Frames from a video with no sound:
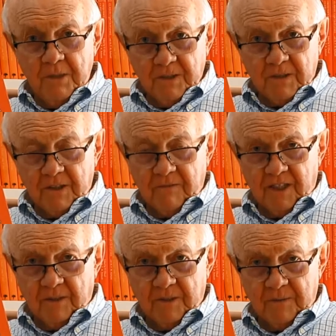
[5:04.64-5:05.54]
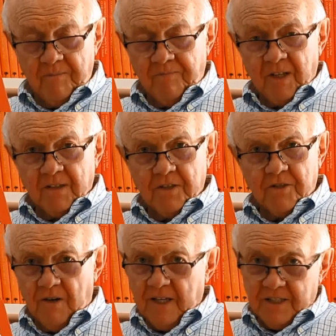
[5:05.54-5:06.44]
typical development to
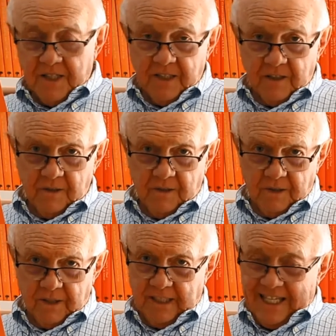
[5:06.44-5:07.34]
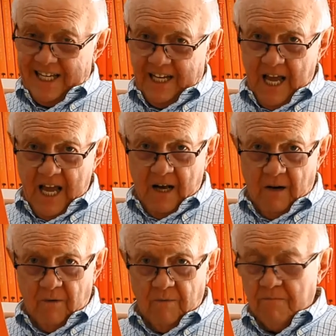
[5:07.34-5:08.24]
try and take a look at
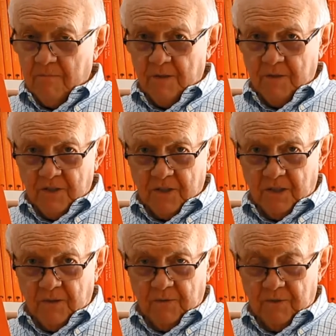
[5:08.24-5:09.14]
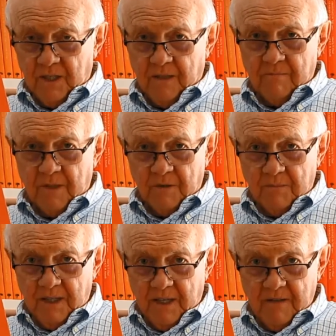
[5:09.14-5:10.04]
how motor skills and motor
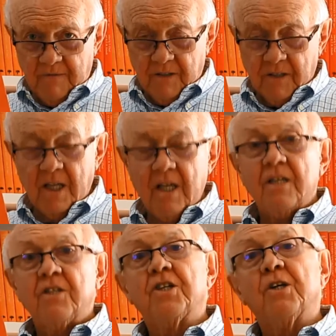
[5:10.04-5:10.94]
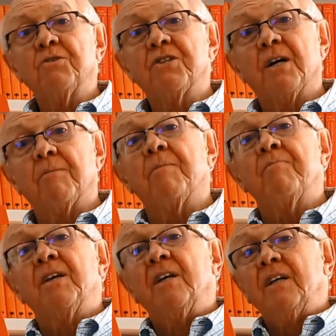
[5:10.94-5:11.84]
behavior shows
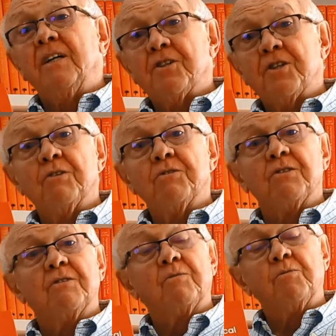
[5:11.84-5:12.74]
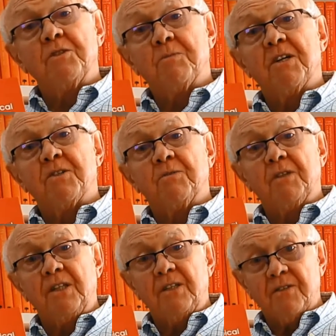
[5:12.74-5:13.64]
up in children with special
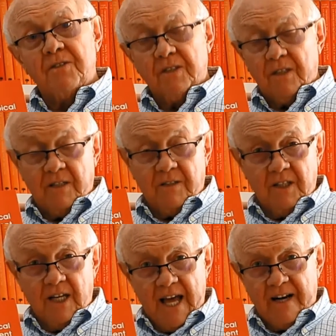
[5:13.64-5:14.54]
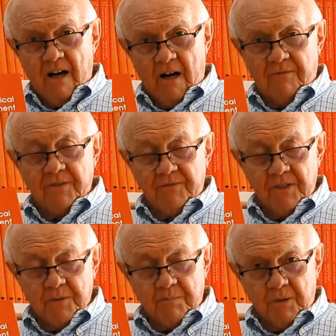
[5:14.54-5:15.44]
needs. And the latter half of
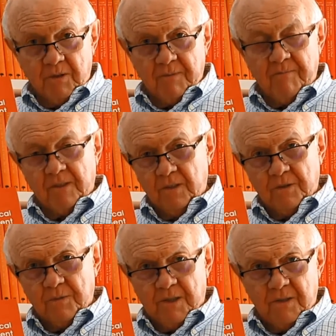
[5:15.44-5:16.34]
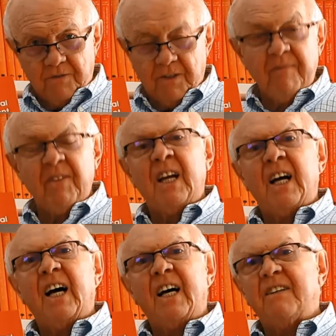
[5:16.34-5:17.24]
this book looks both
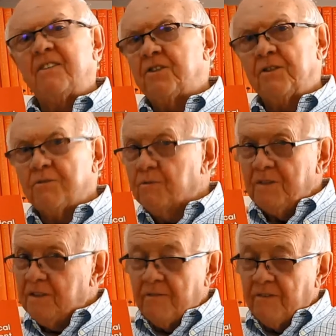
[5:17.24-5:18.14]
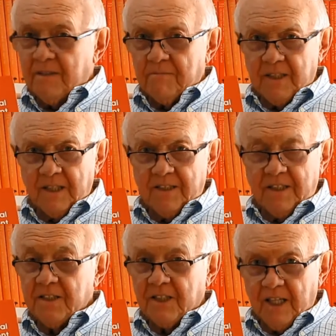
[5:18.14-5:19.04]
at children with developmental and
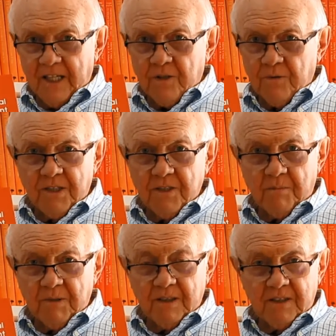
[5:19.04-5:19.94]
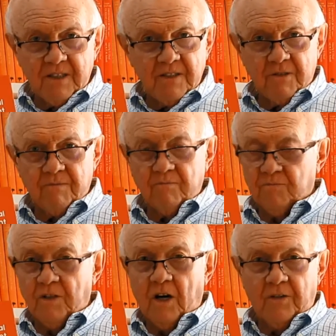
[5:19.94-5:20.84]
intellectual disabilities,
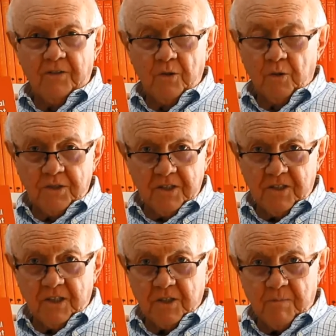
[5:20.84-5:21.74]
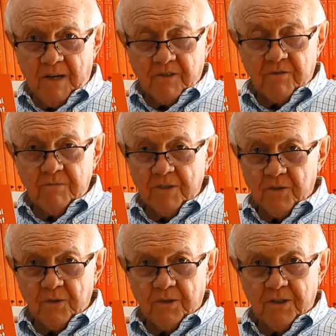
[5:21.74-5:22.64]
on the autistic spectrum
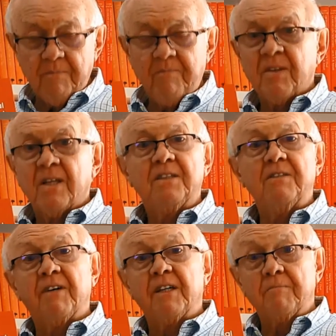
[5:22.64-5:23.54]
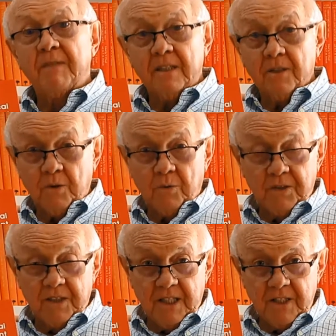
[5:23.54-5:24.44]
disorder, developmental
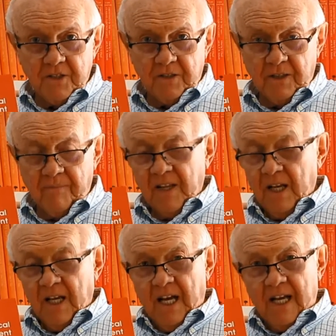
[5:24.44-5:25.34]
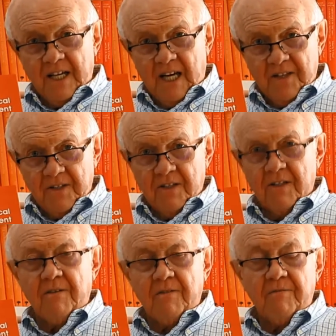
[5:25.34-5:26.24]
coordination, and
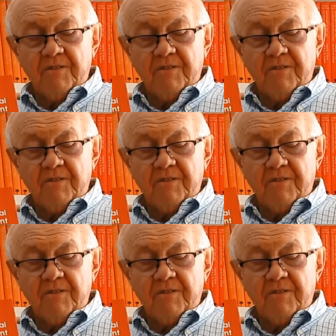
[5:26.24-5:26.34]
other